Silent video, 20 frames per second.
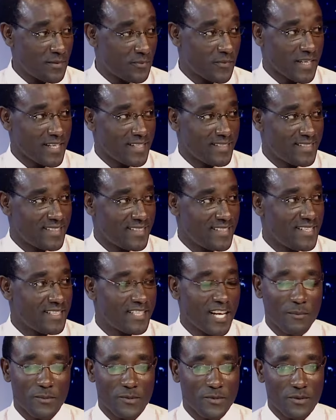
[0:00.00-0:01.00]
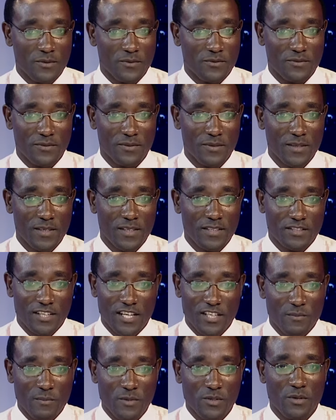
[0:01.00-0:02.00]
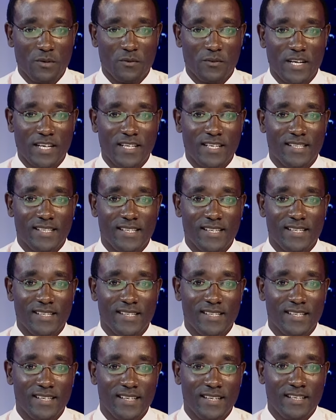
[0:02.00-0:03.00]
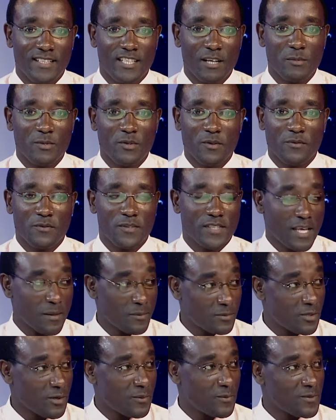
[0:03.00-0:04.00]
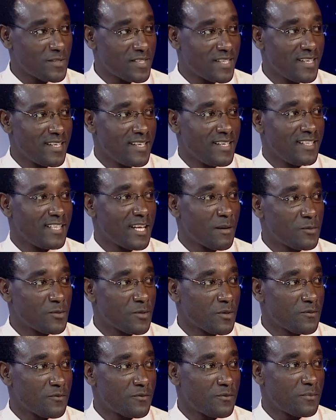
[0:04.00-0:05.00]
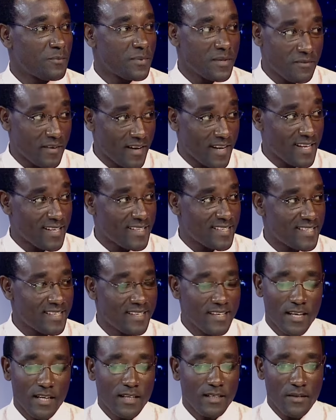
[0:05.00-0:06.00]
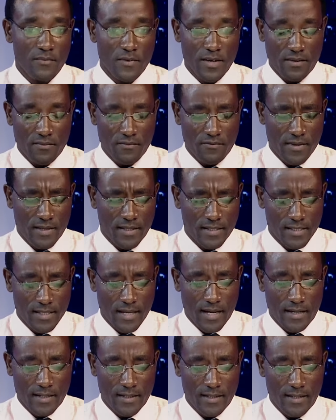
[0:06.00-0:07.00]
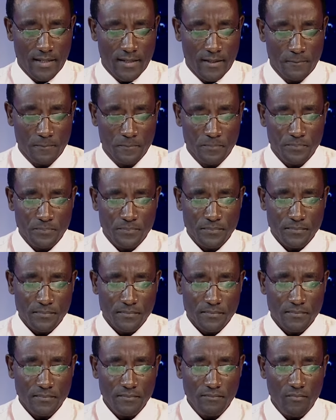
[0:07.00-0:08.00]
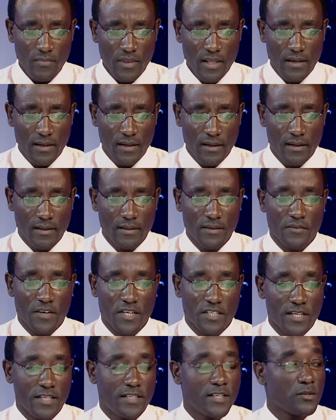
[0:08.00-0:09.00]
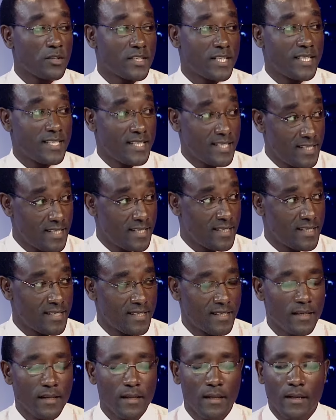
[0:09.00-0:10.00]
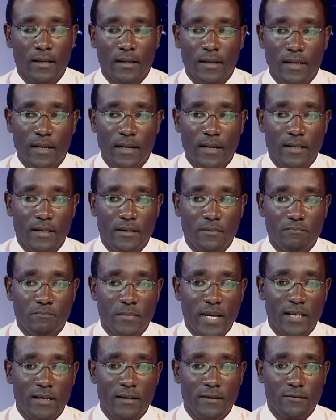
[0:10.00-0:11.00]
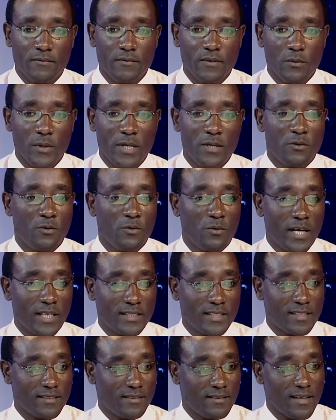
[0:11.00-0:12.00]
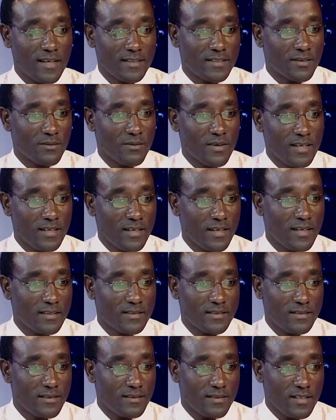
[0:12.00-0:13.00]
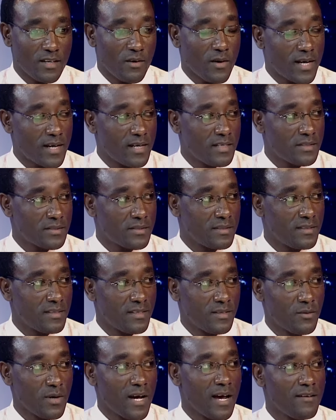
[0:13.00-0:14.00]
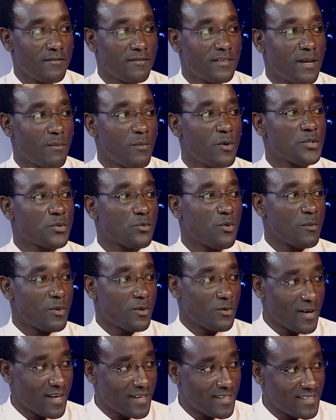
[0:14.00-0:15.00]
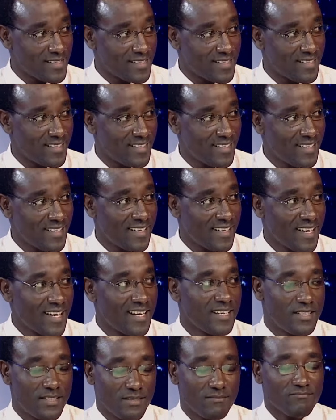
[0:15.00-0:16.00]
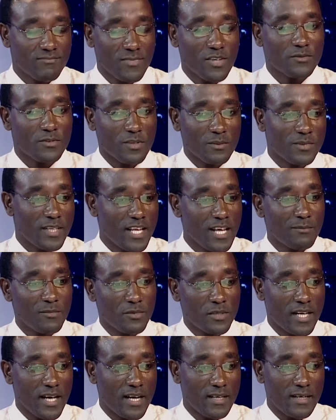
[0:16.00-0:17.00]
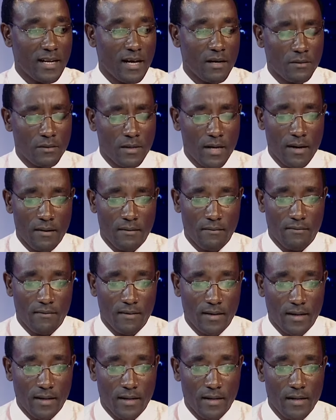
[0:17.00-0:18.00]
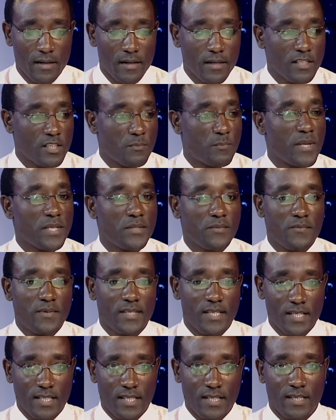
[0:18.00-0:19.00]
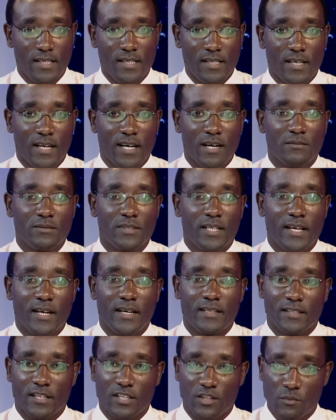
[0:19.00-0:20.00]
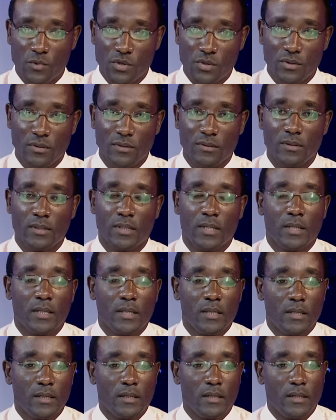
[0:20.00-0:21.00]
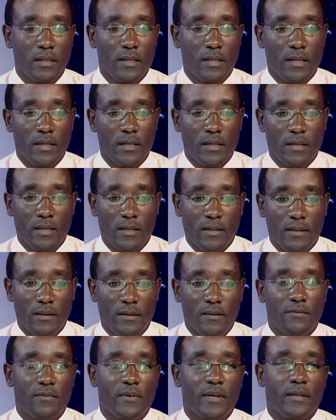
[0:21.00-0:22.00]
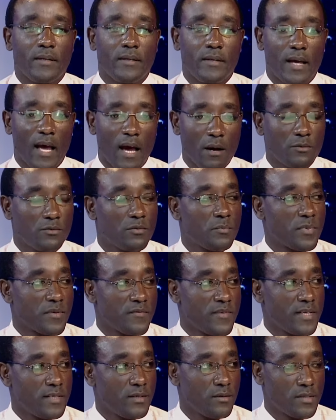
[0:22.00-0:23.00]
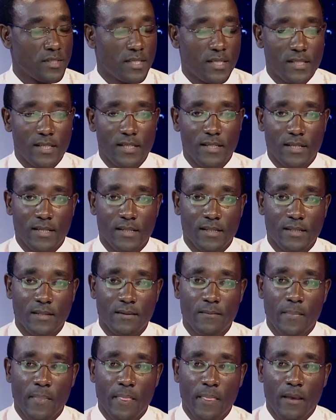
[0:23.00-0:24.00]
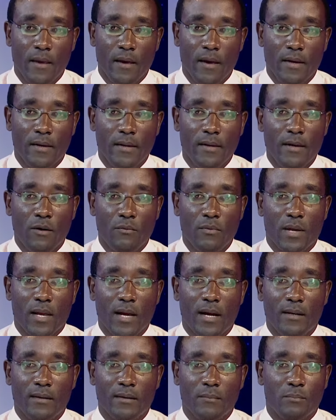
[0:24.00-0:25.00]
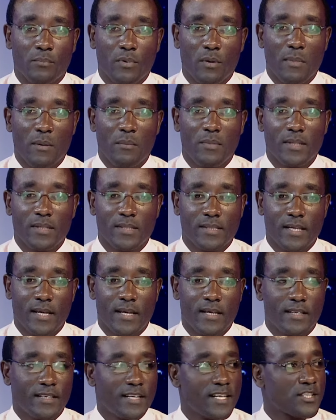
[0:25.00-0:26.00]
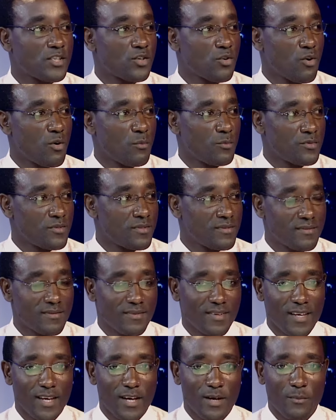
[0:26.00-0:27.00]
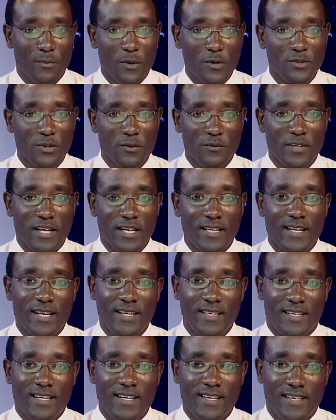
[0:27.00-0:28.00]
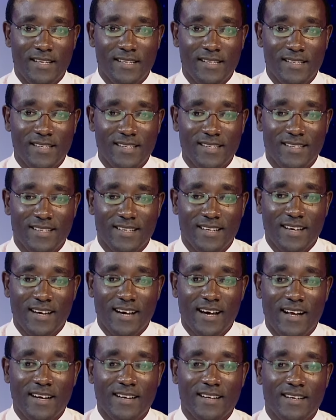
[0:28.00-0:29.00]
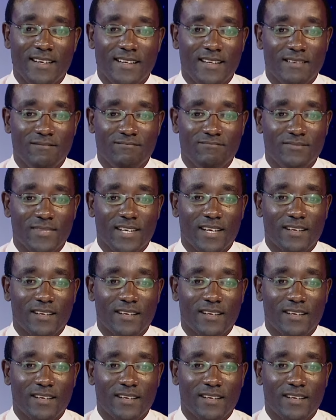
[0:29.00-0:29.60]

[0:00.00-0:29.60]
different in terms of transmission of the disease, in terms of symptoms, in terms of prevalence. Different things are really differentiating those diseases. And mainly, when you look at Rwanda, in our country, we have the most common ones. And from them, we can now have specificities around their transmission and even how to prevent those diseases. And here we can probably say intestinal worms. Most of the NTDs are